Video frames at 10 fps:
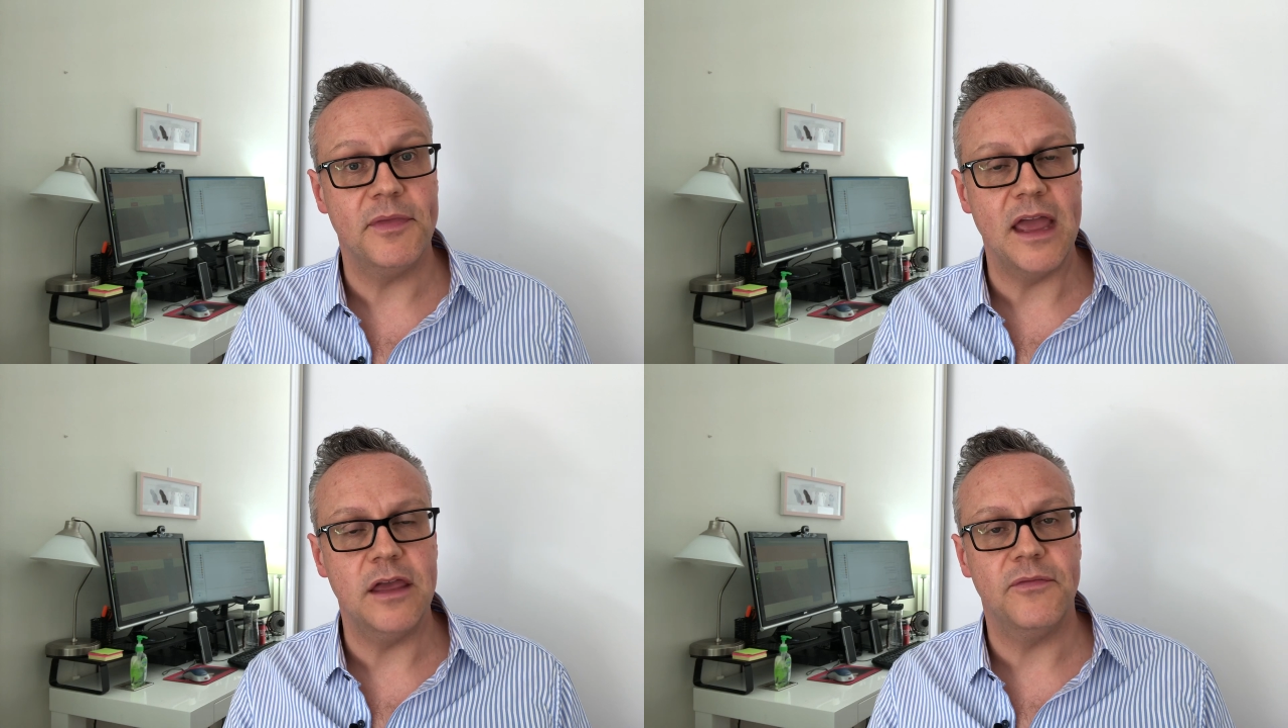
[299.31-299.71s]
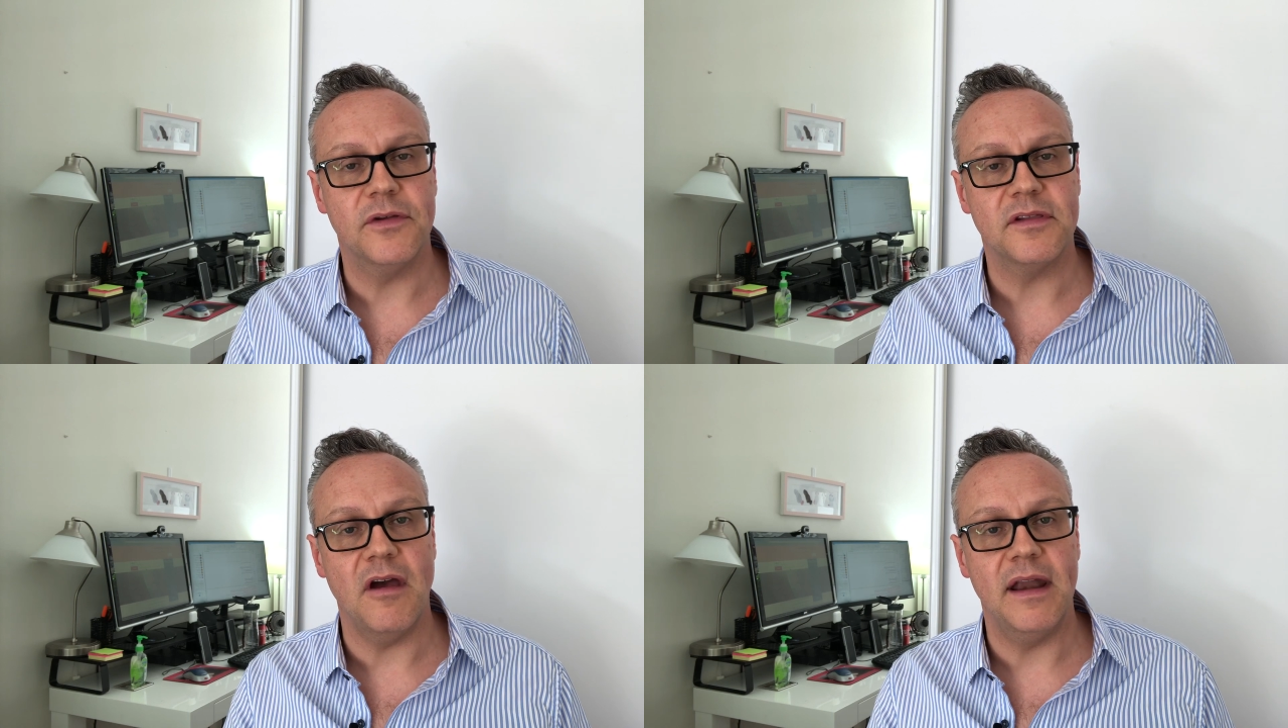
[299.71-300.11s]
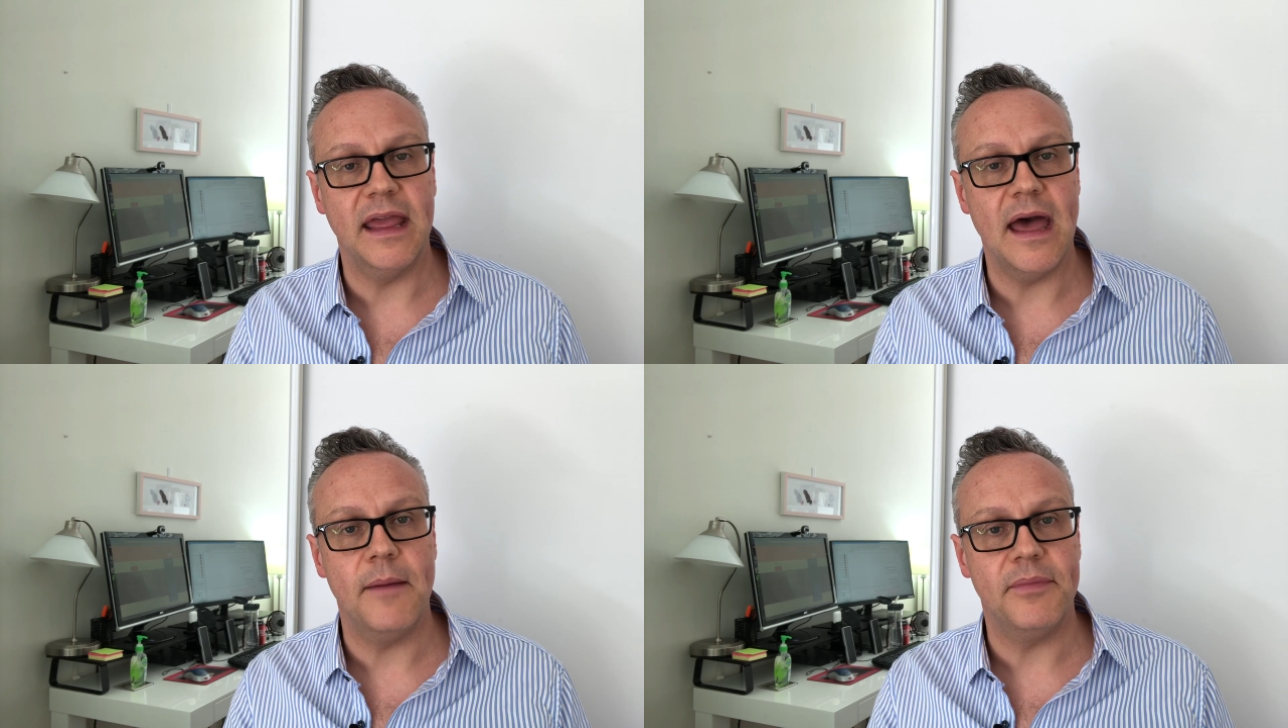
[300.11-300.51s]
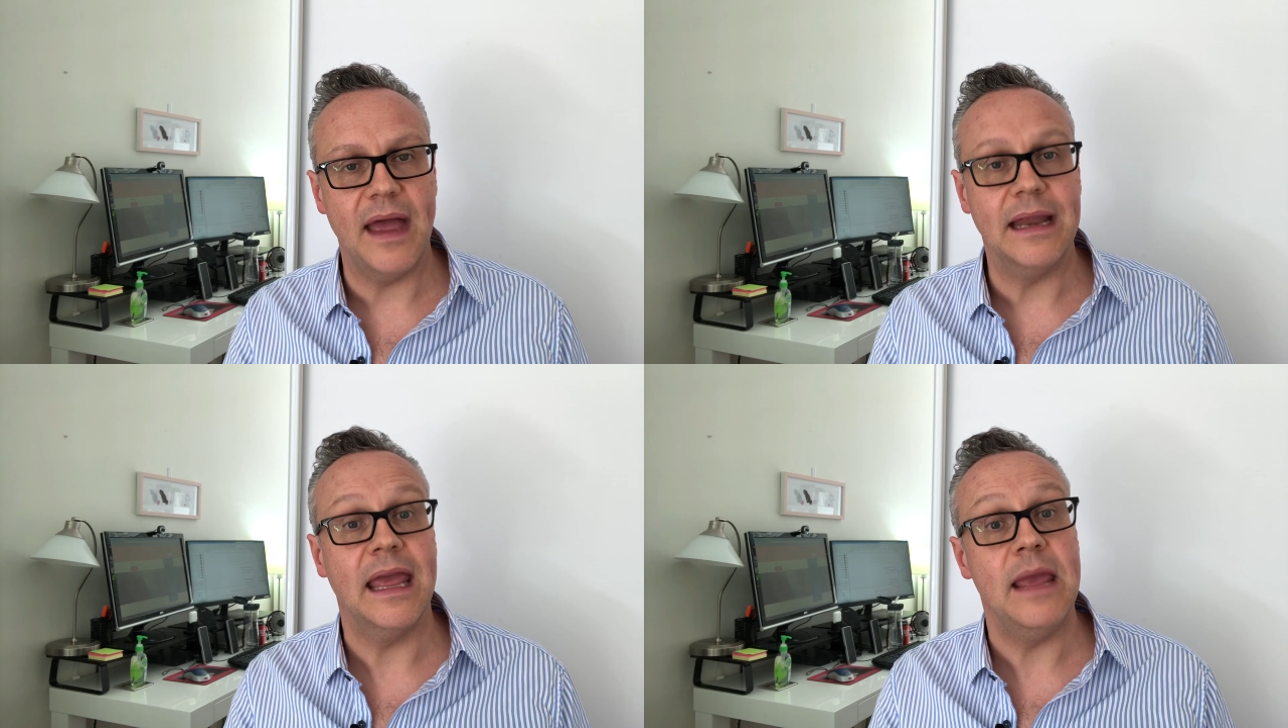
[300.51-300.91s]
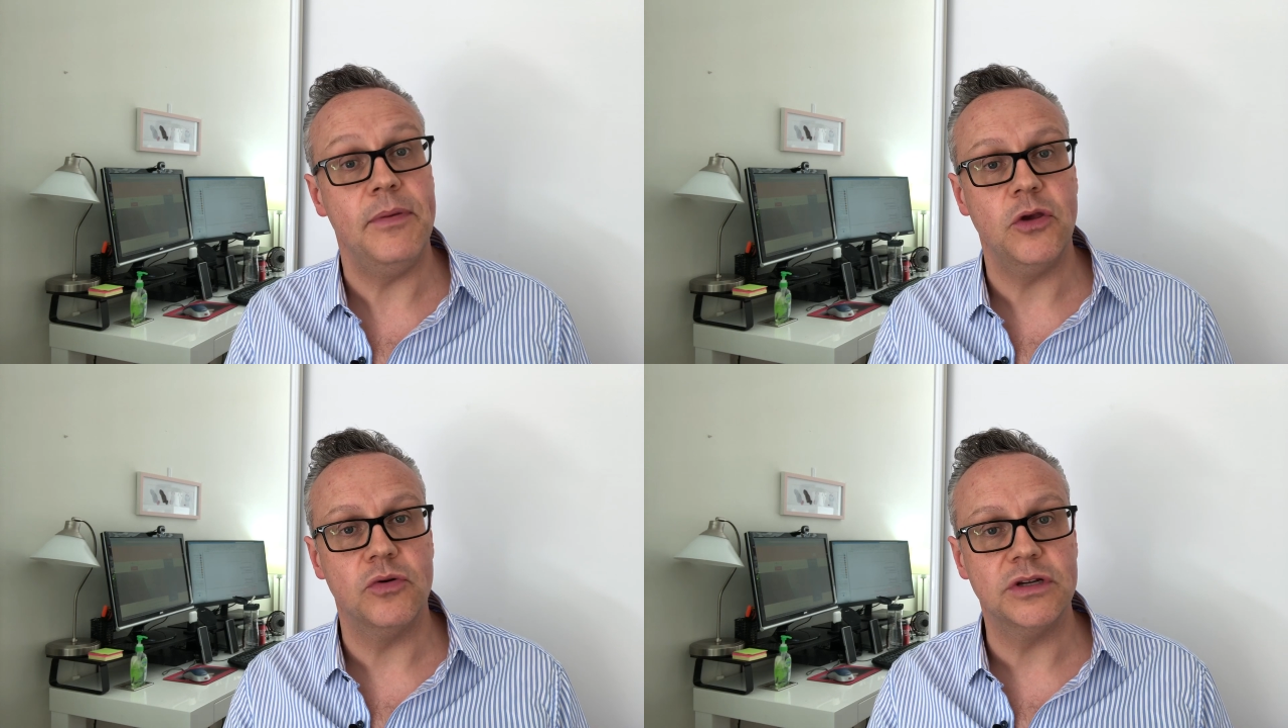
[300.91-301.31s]
Thank you for signing up and
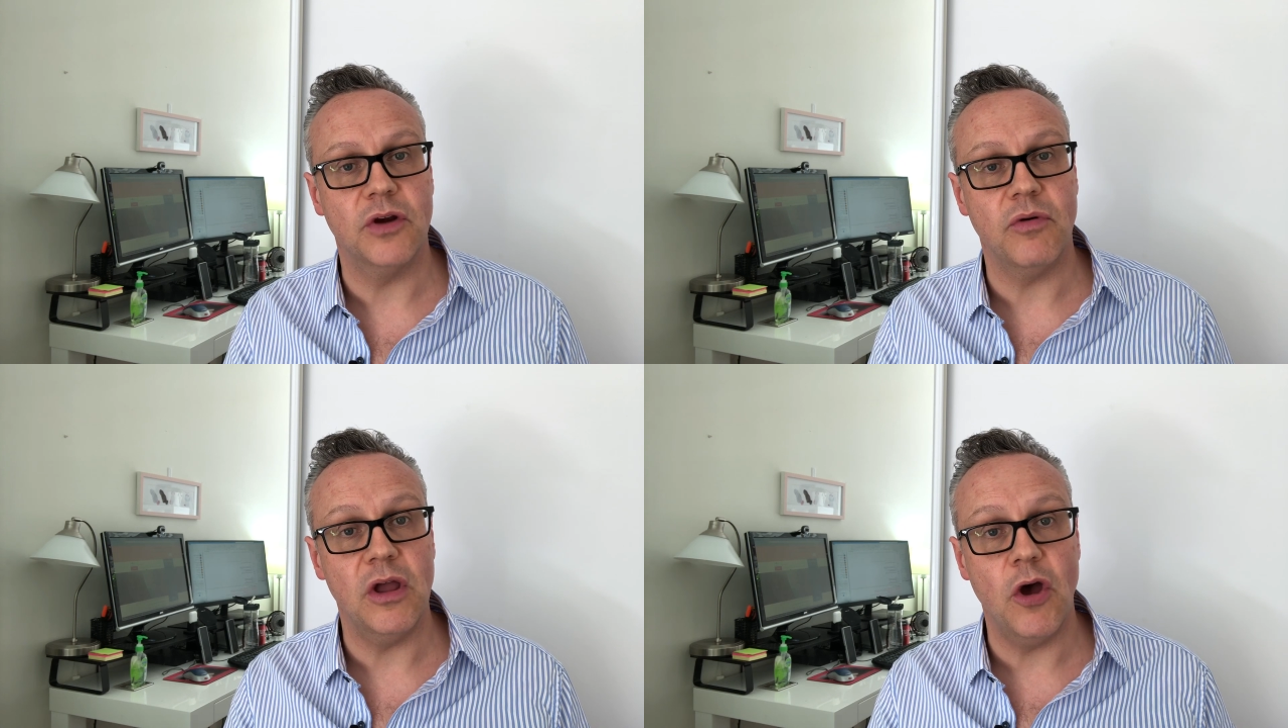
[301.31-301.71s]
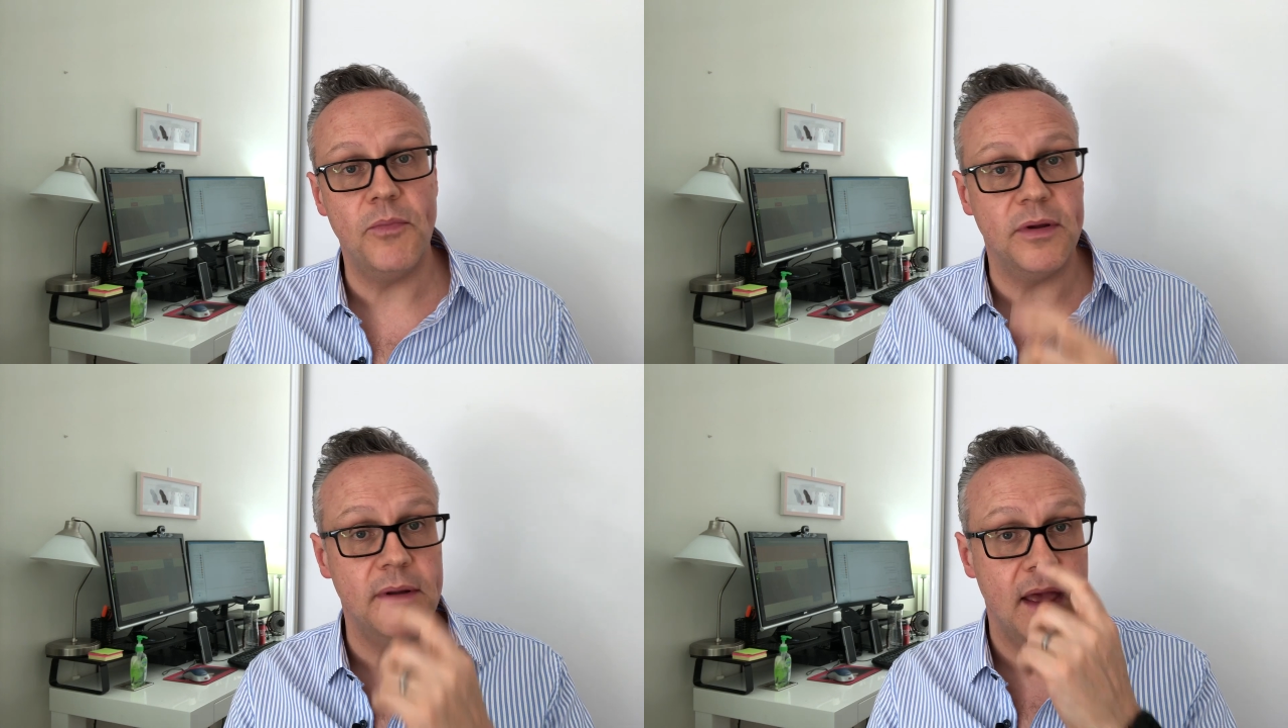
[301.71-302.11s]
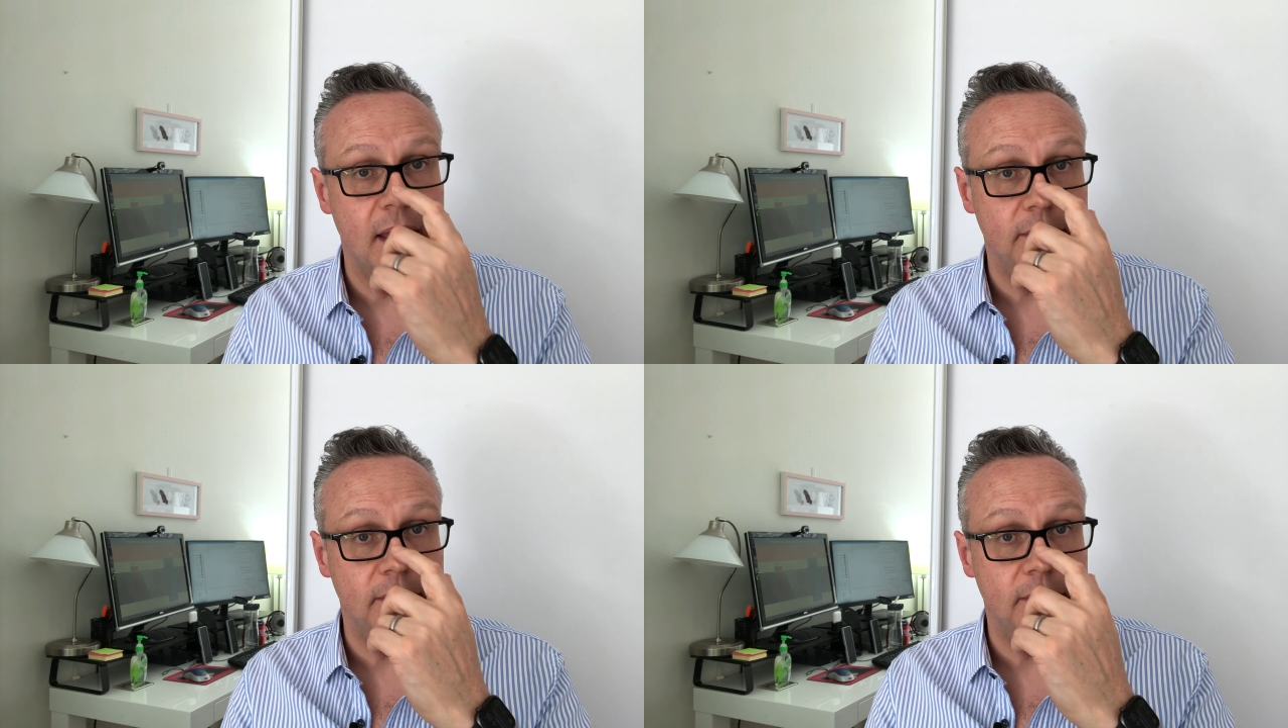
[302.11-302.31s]
keeping your degree open,